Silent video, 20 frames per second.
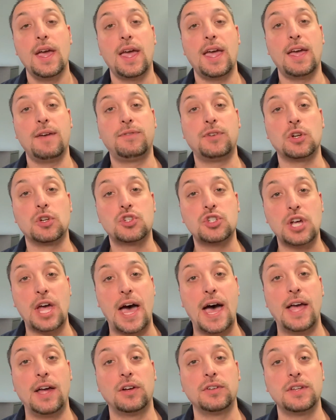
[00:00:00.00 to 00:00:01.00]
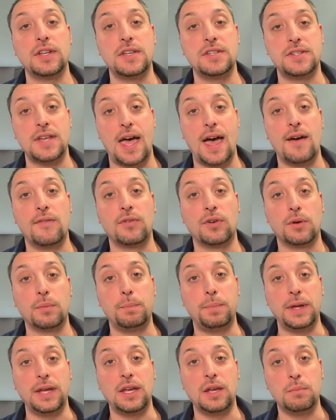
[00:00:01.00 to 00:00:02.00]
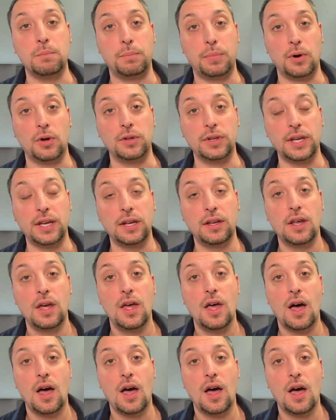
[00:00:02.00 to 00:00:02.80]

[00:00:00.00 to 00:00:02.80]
if your child is ever being bullied.